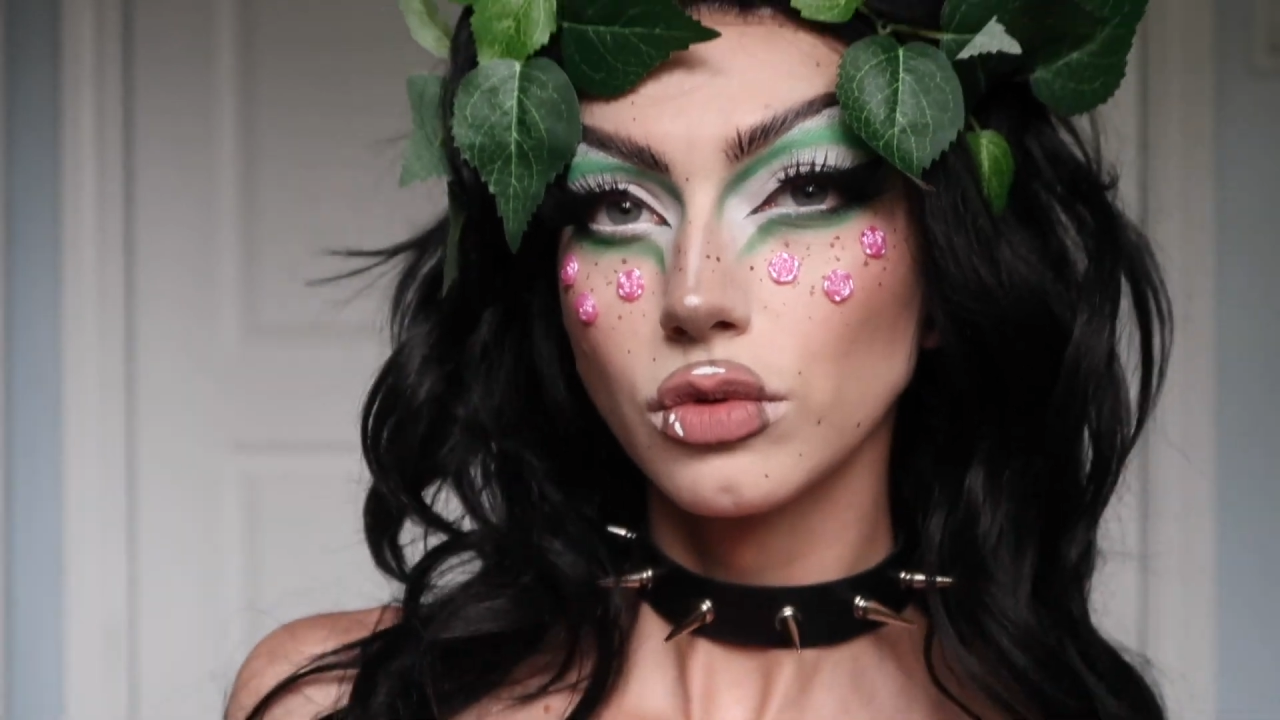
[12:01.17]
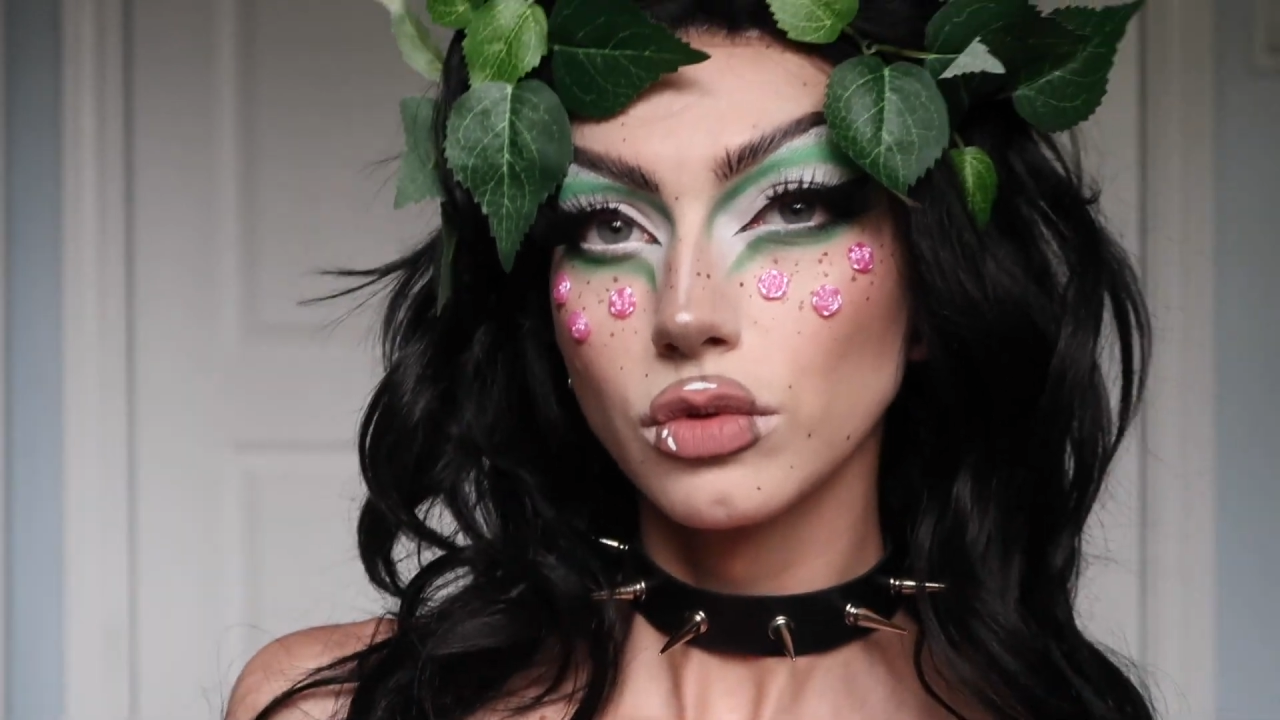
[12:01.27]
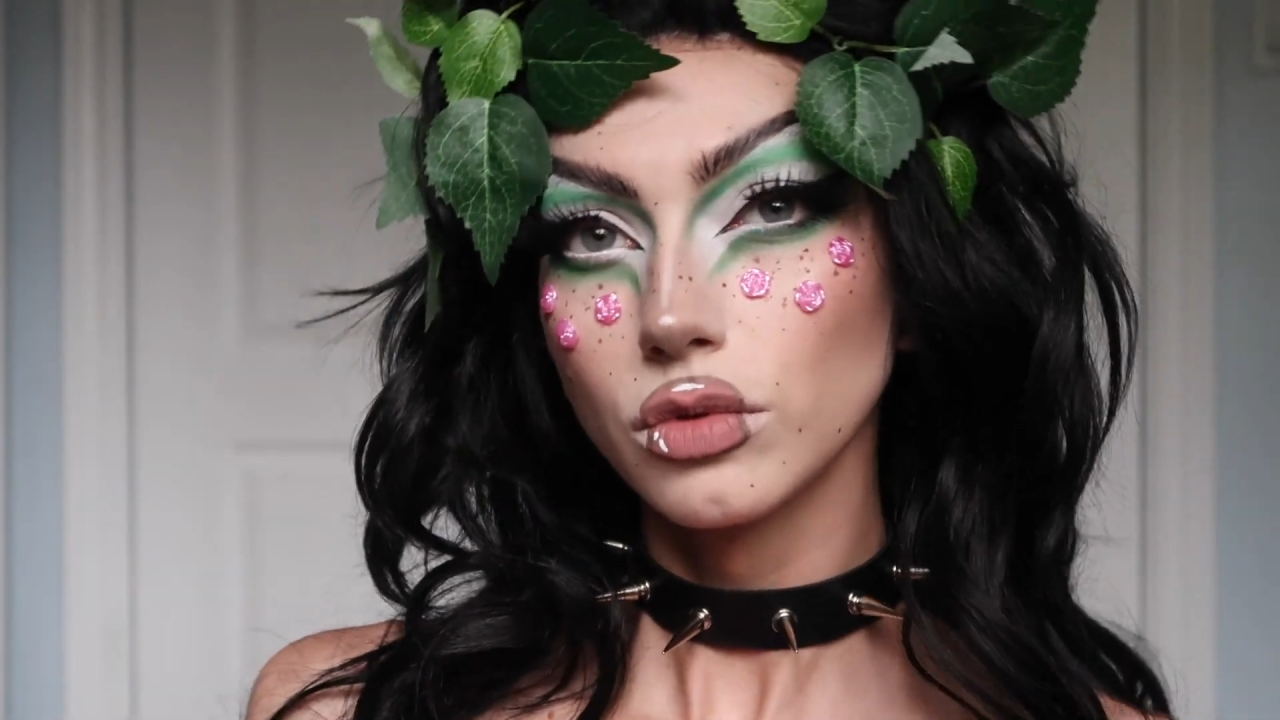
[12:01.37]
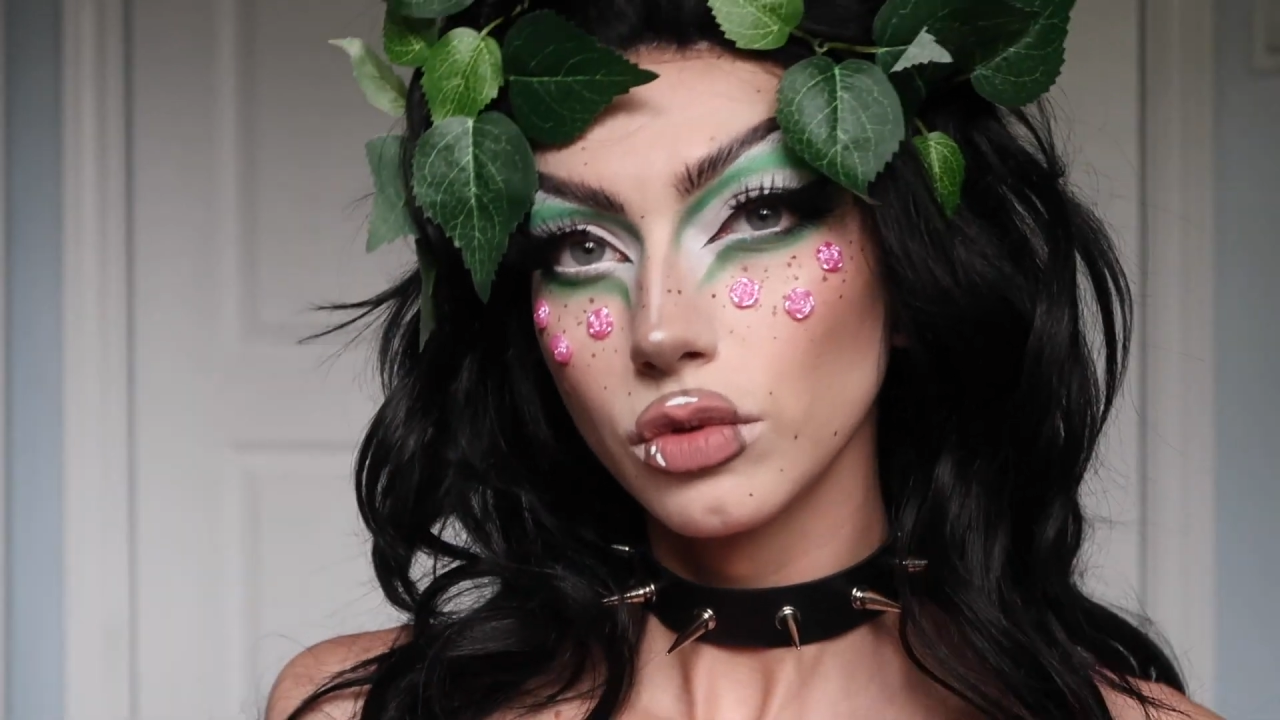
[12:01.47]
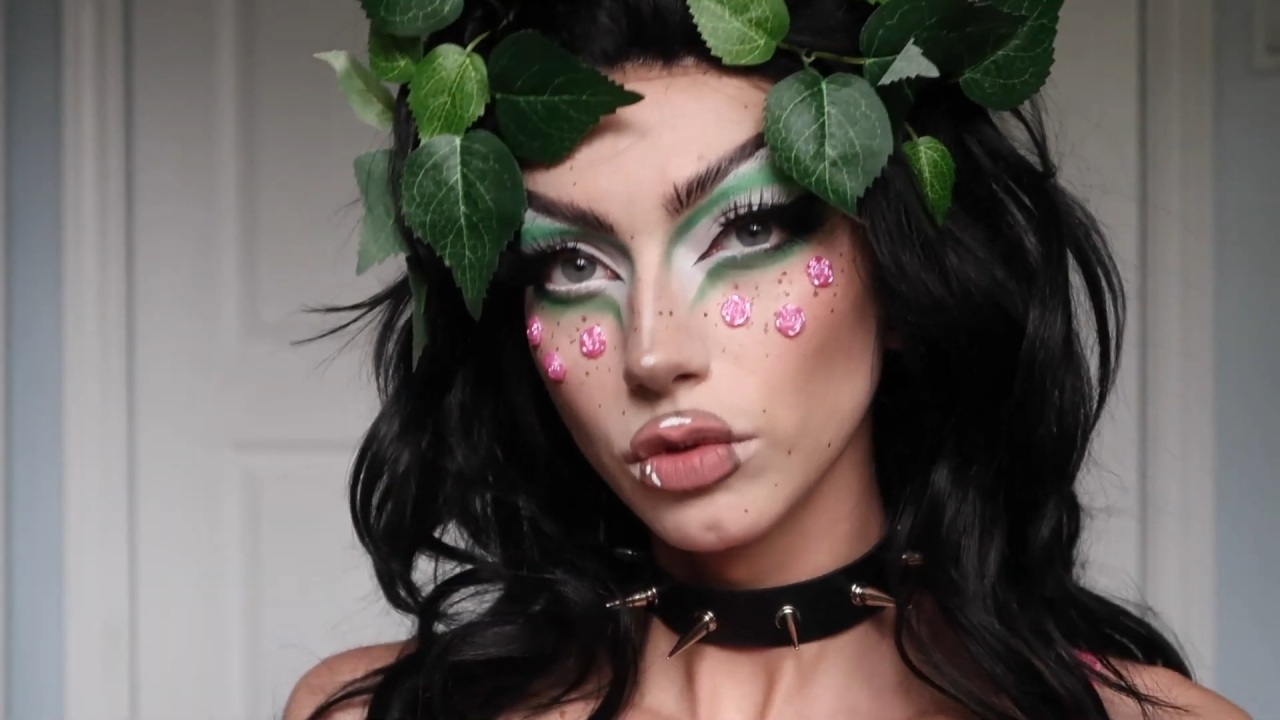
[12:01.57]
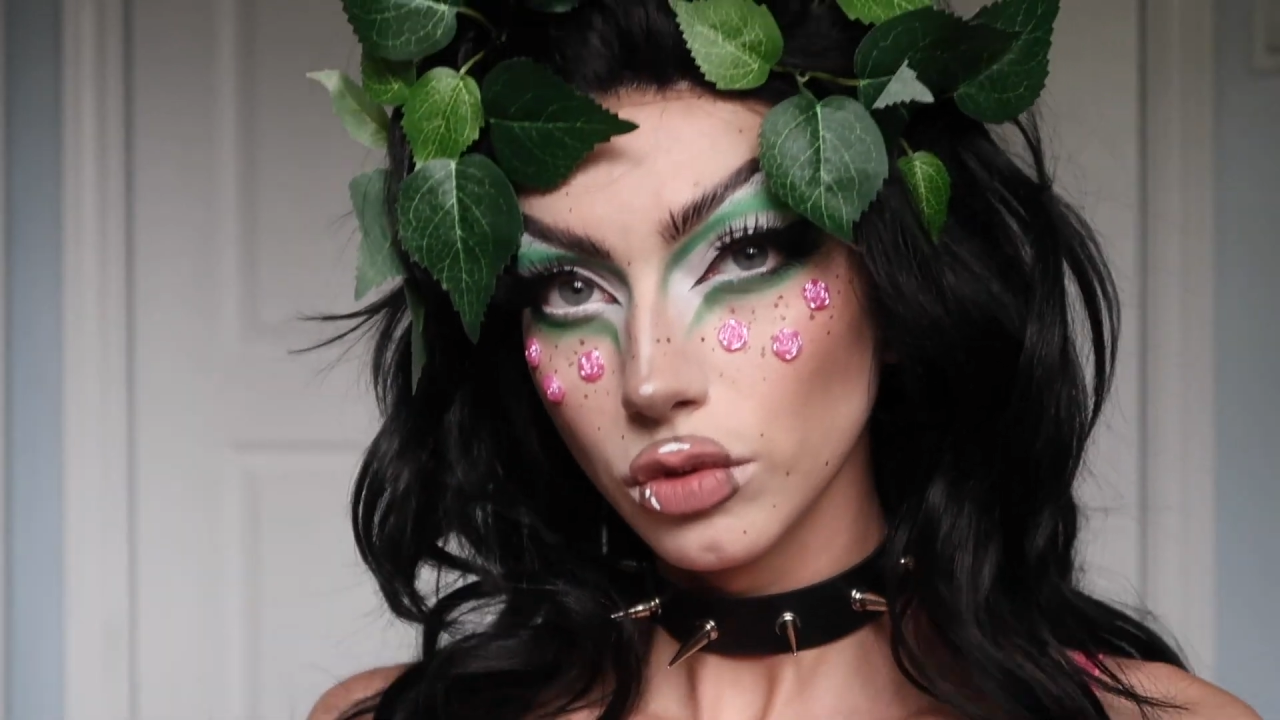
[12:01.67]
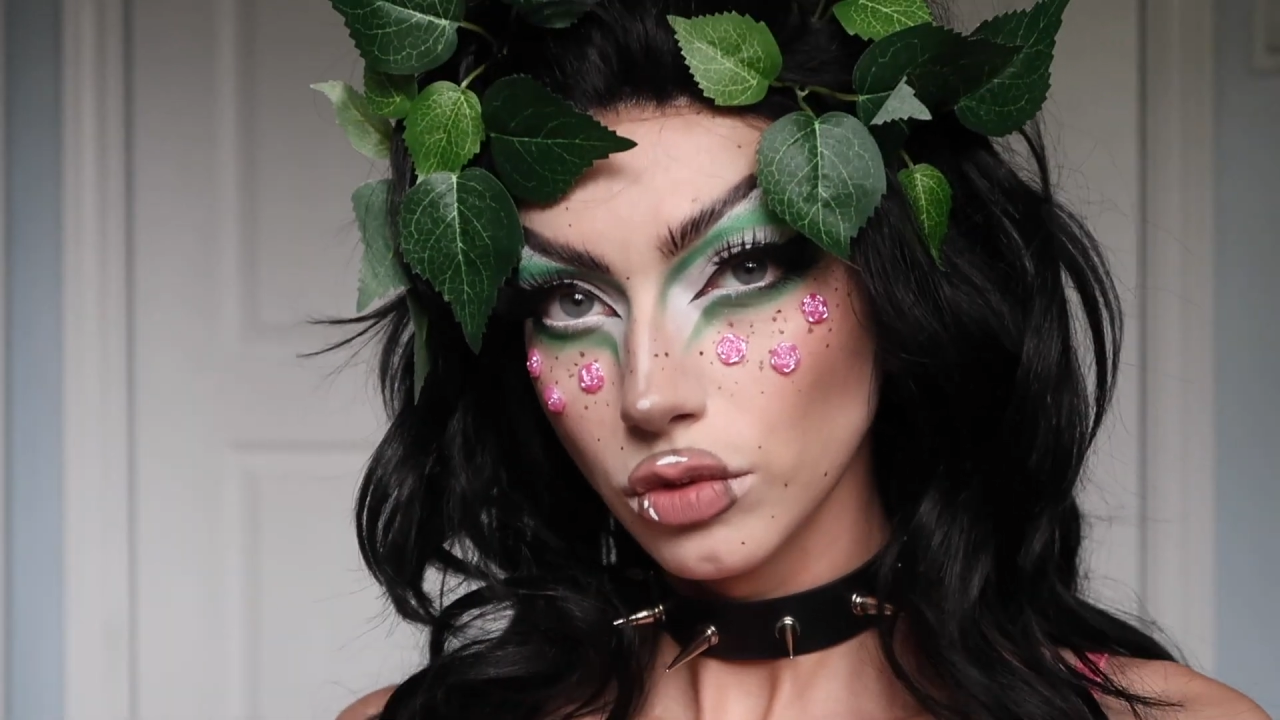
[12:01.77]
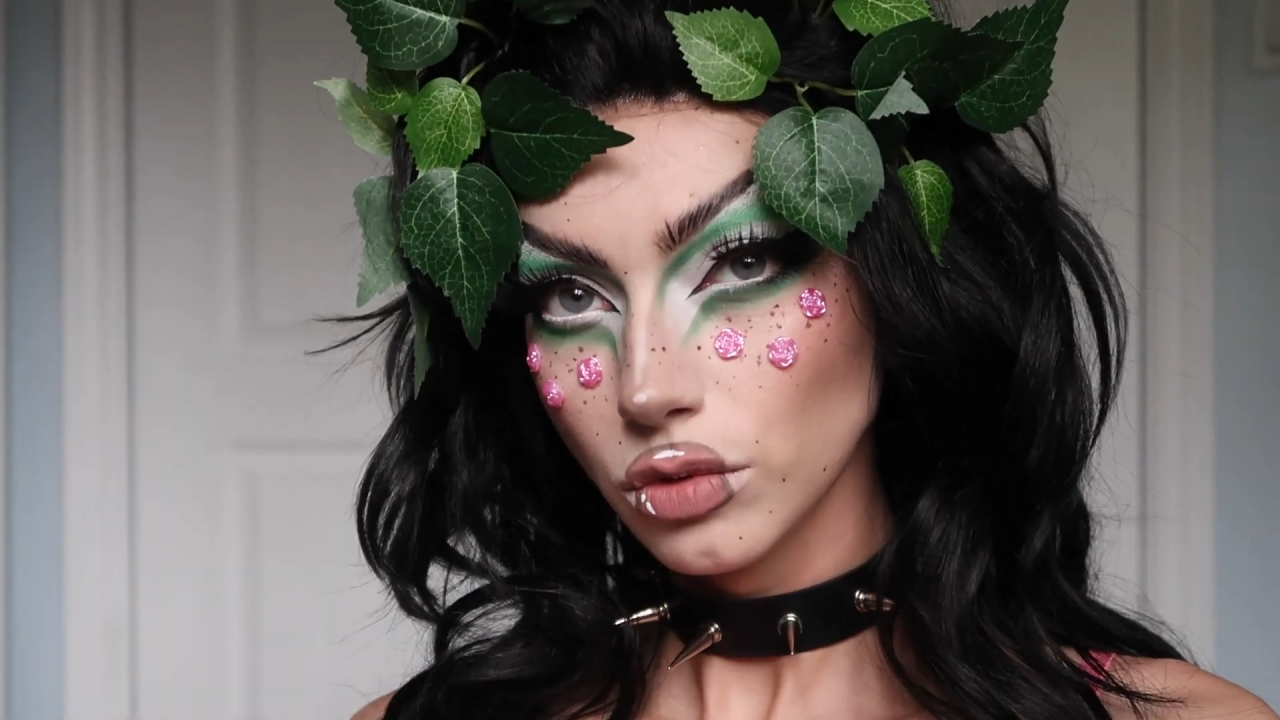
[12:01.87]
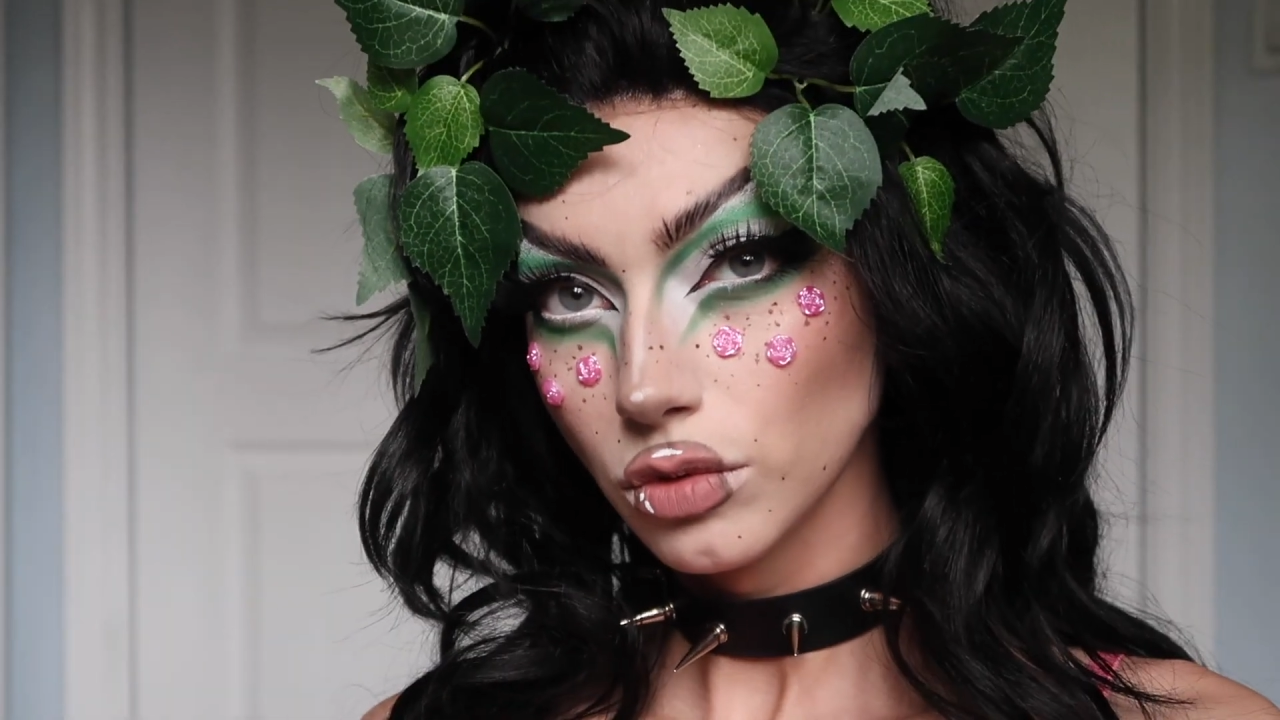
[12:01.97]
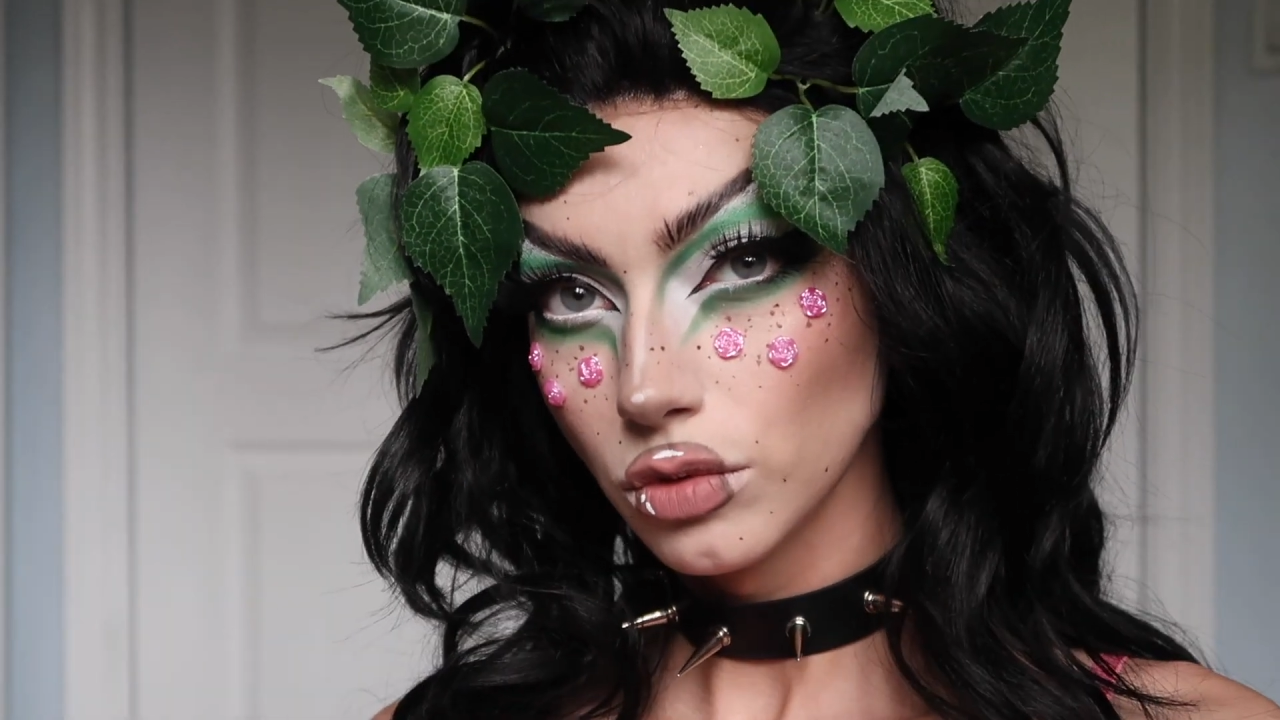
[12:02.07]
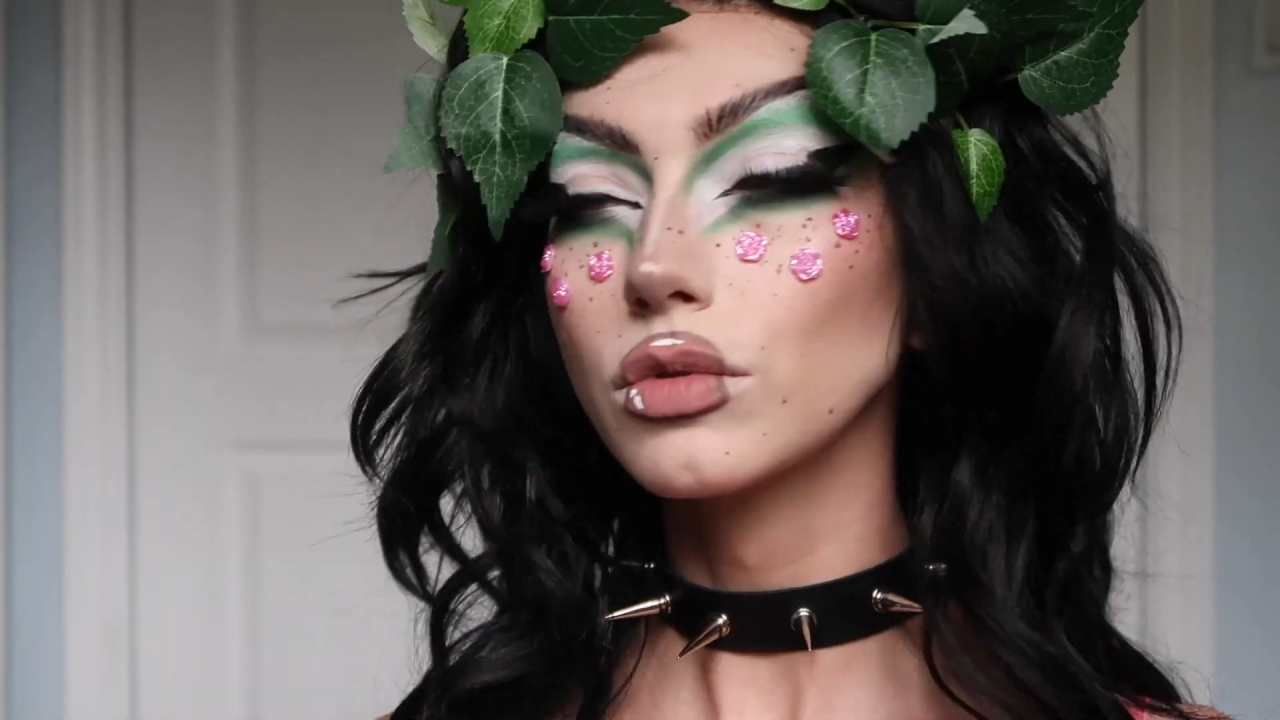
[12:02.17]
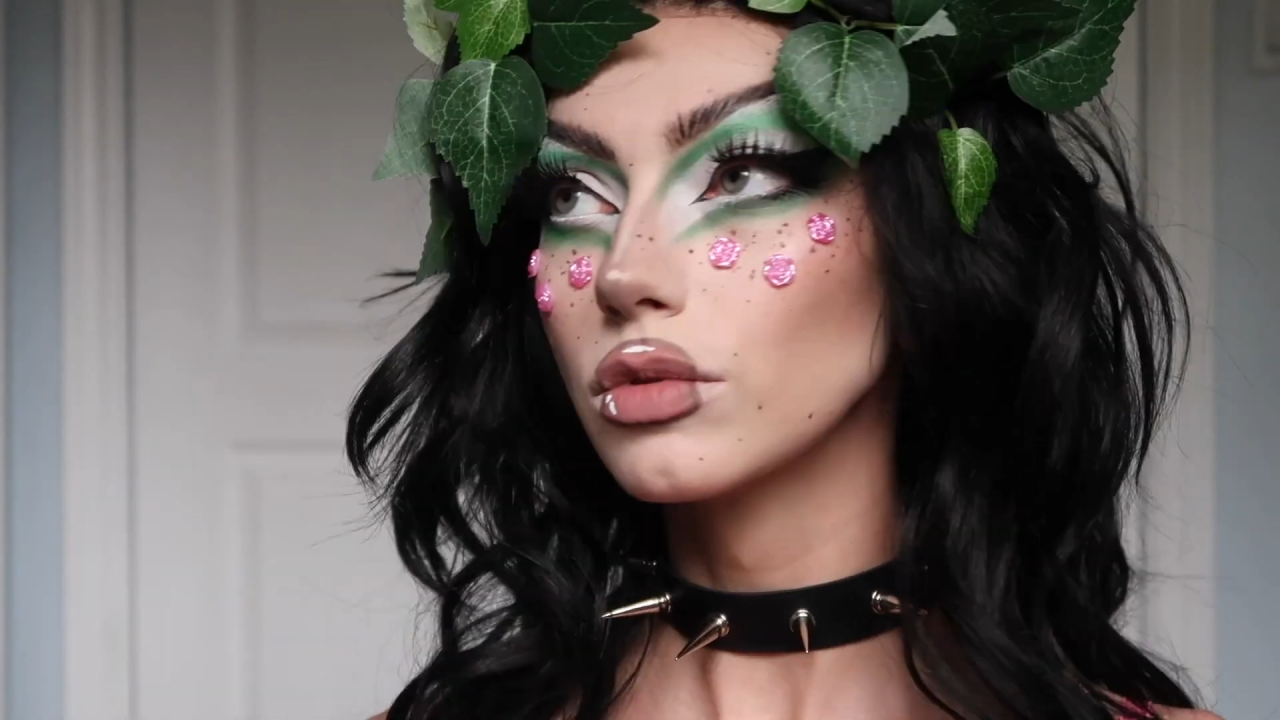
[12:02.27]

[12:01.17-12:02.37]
this and